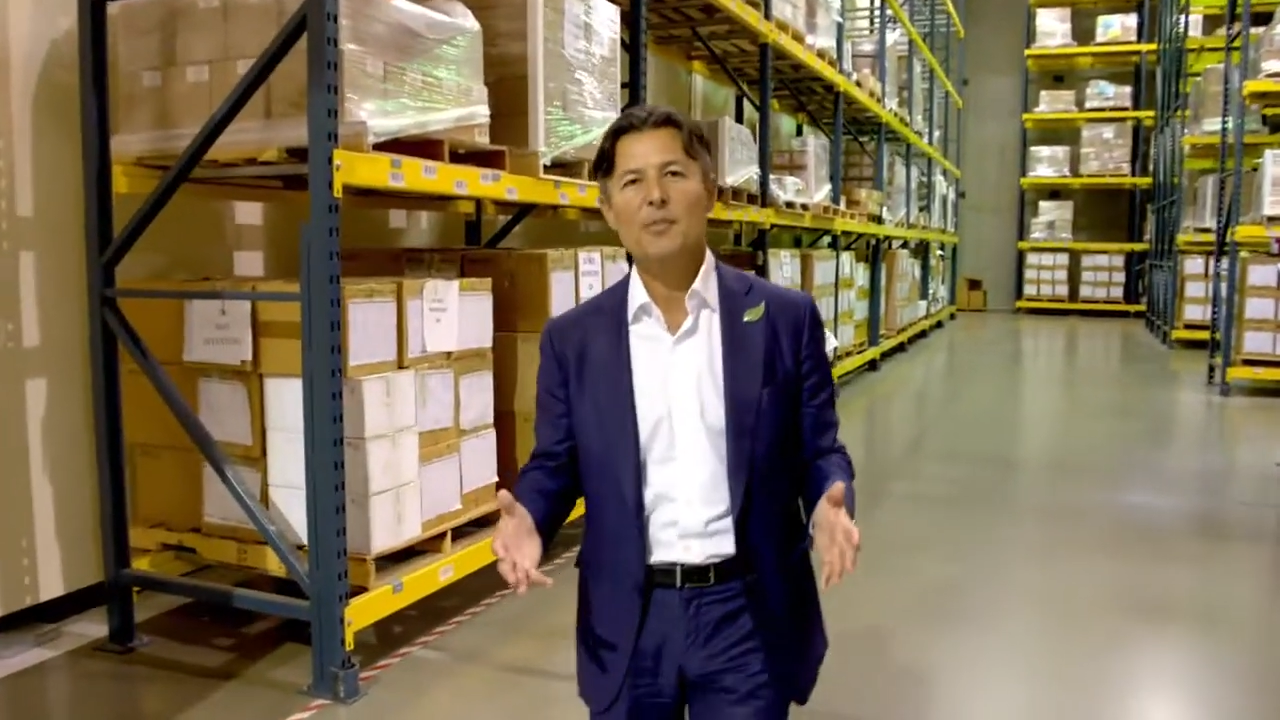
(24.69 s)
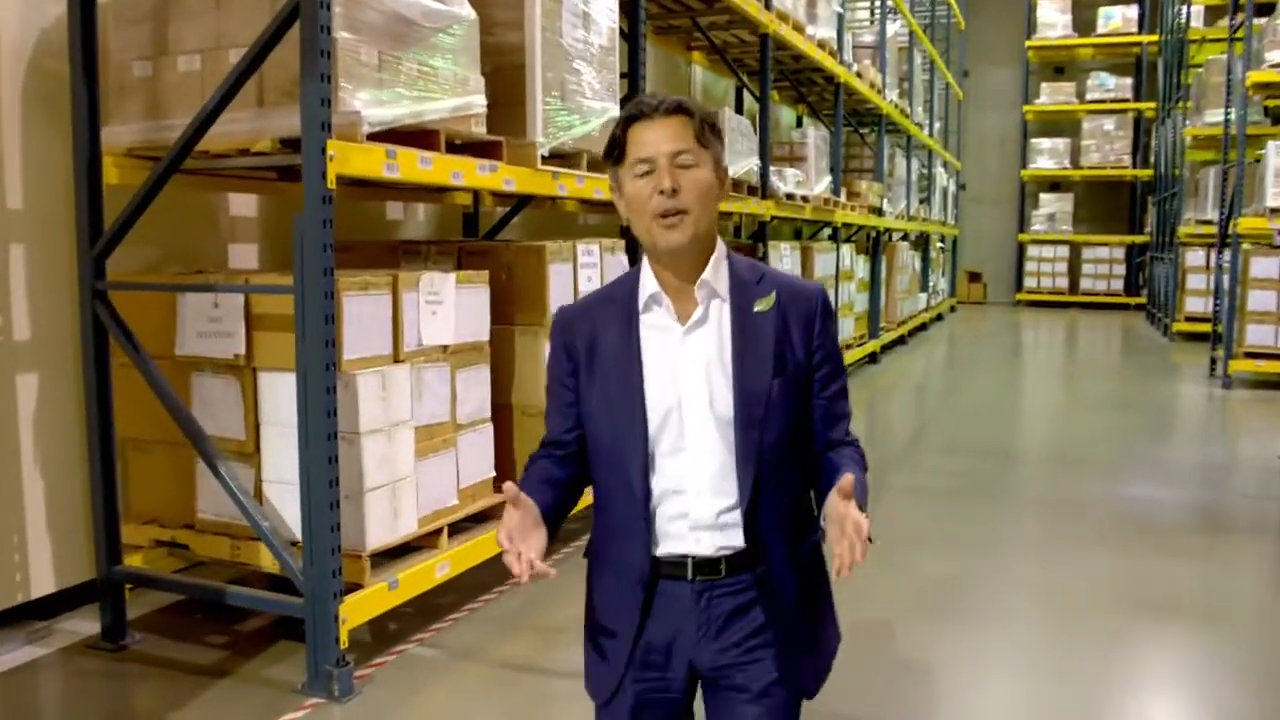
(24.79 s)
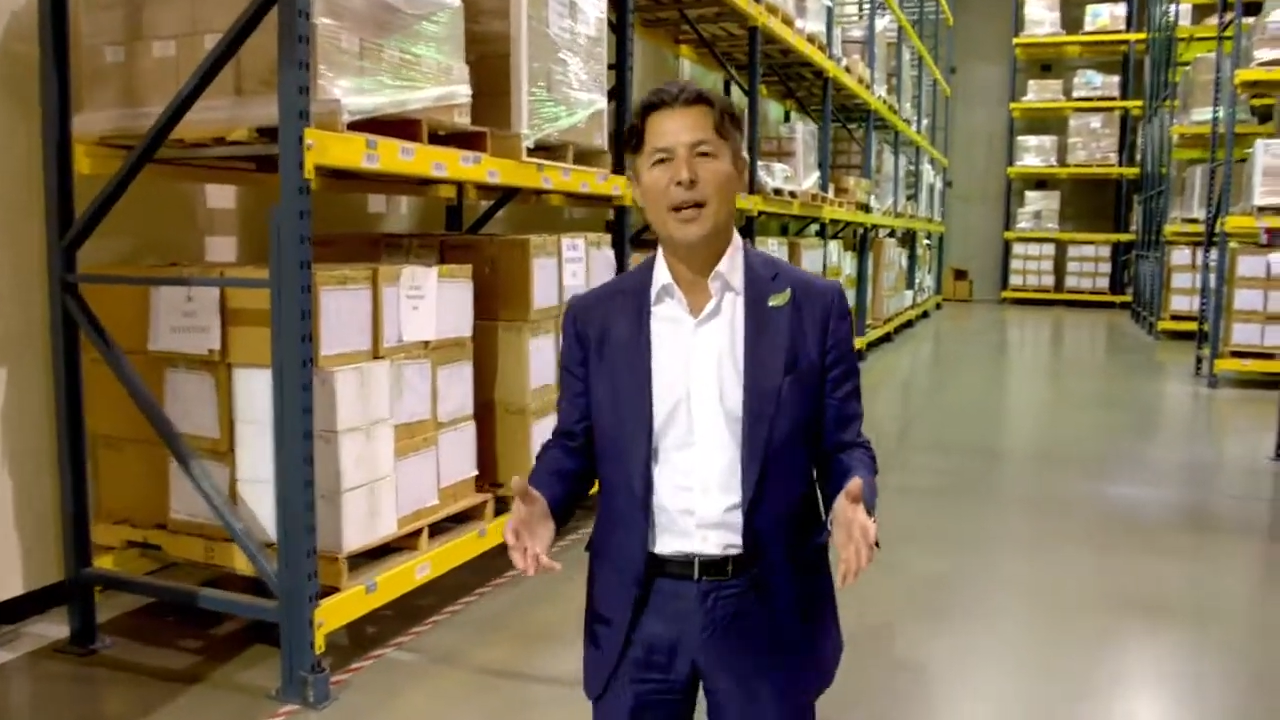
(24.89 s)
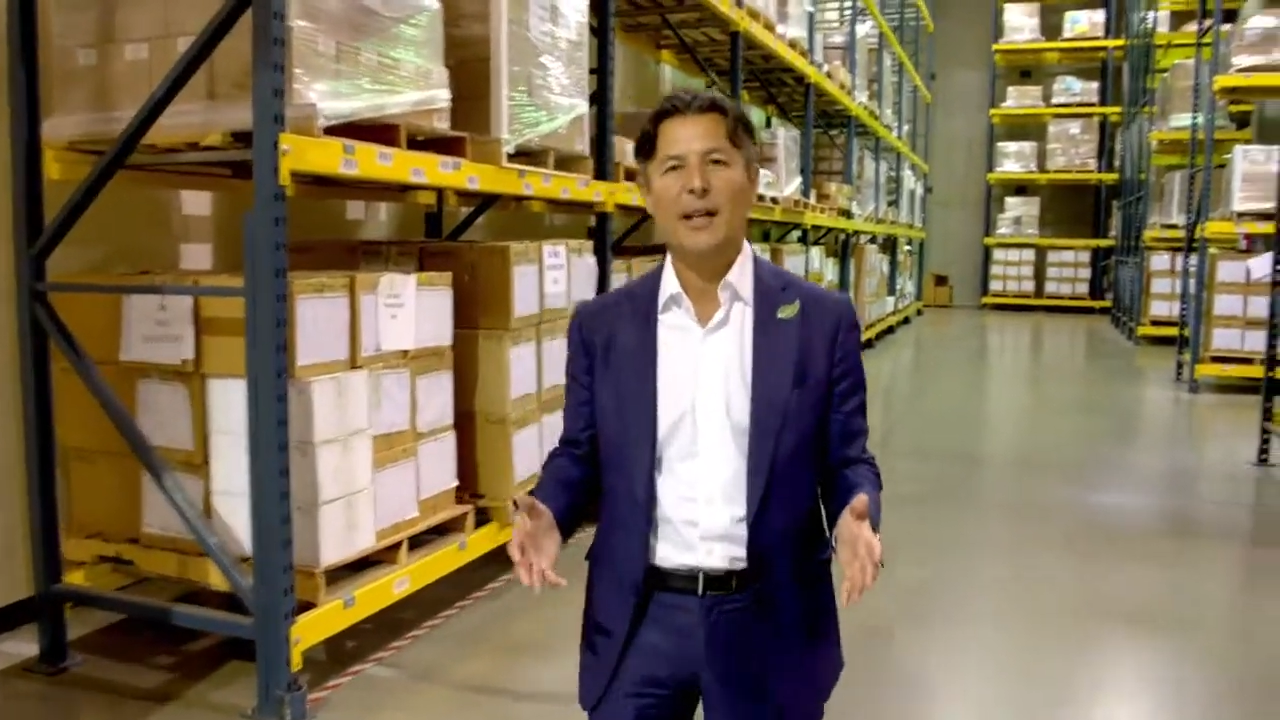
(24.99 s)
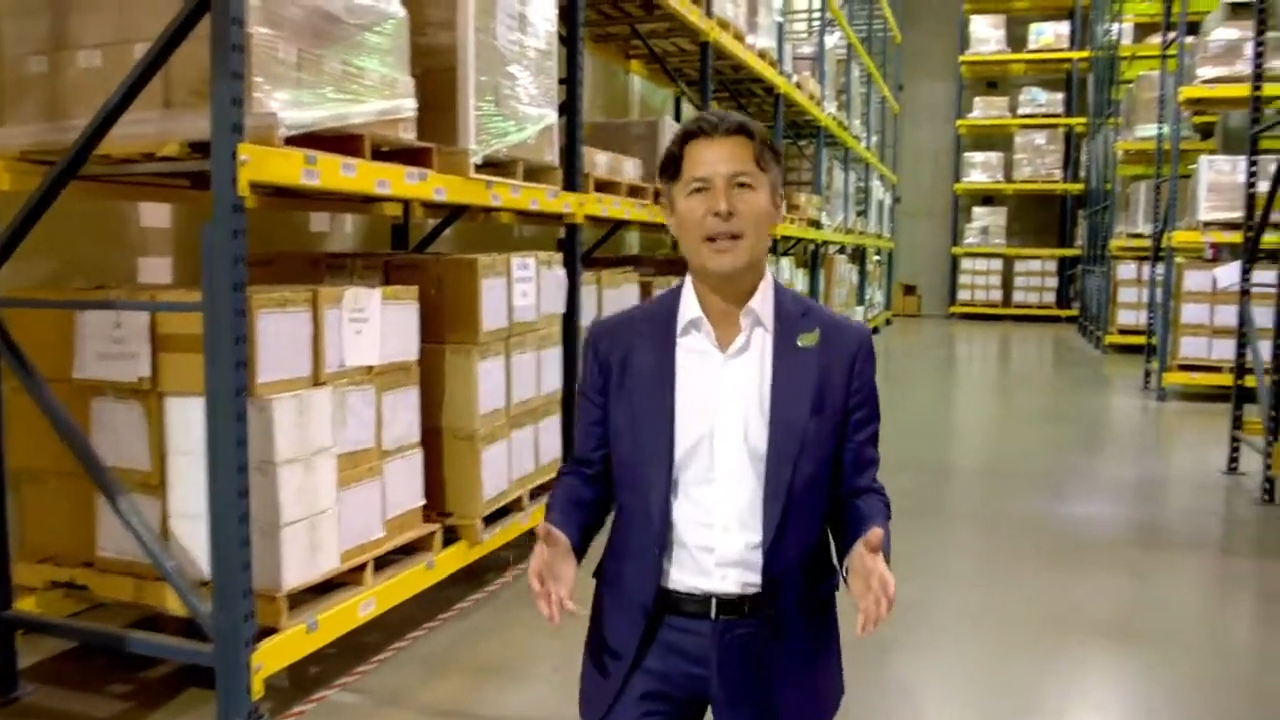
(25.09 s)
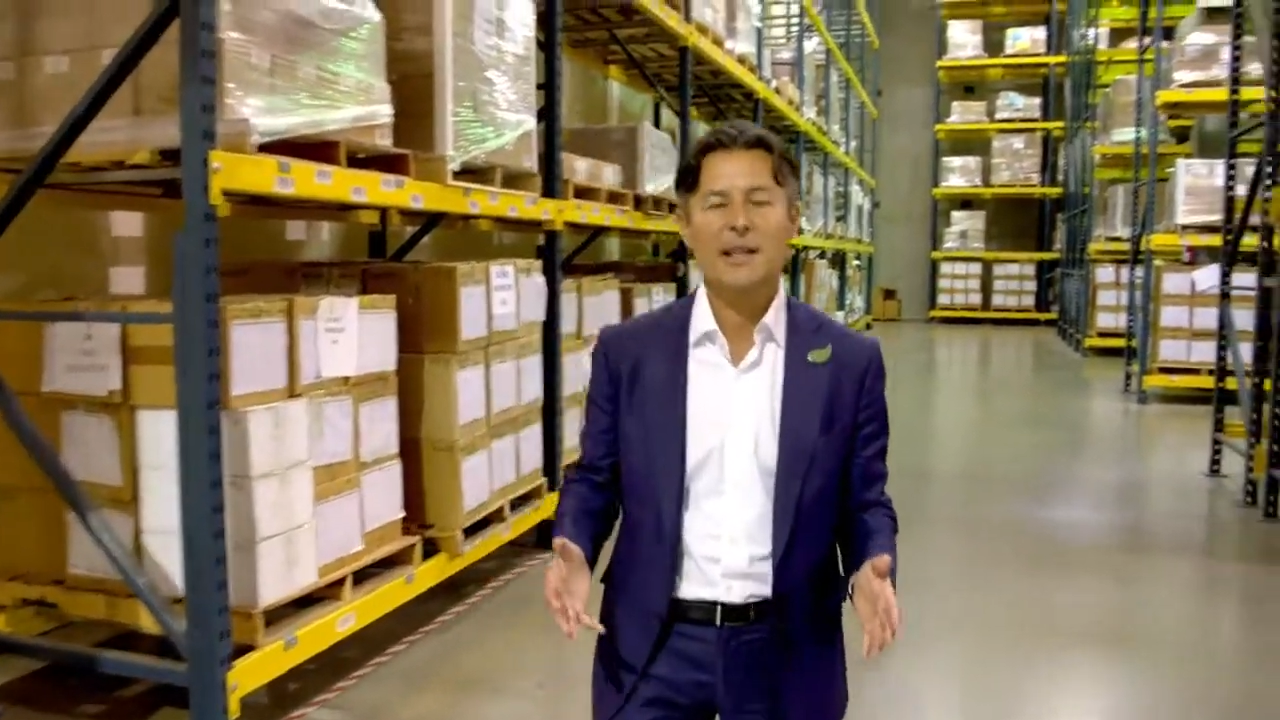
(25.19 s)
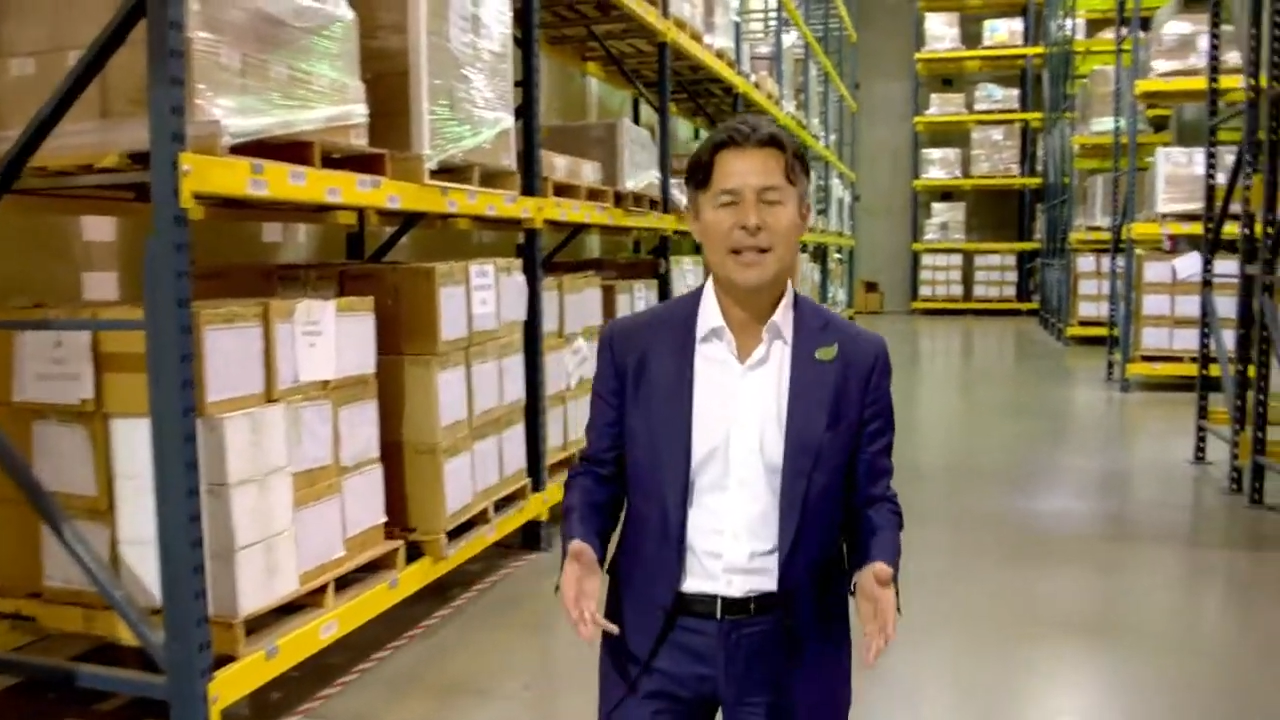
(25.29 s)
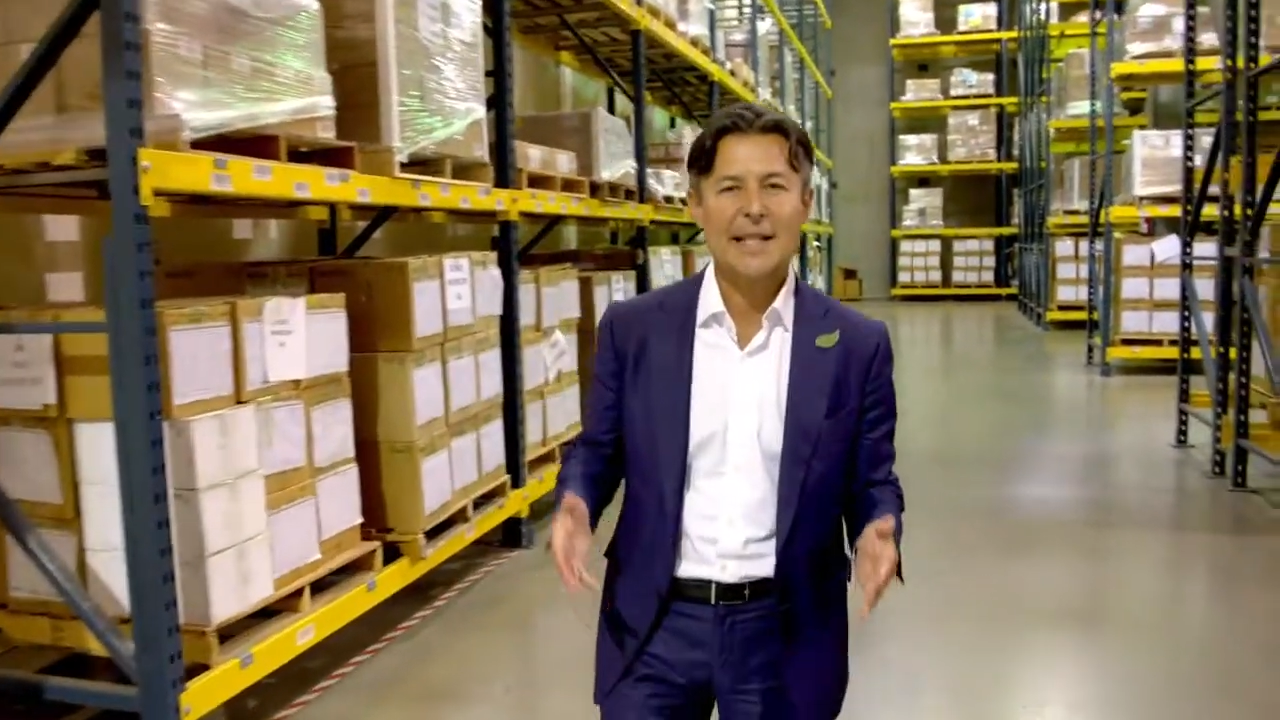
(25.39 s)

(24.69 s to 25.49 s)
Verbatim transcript: products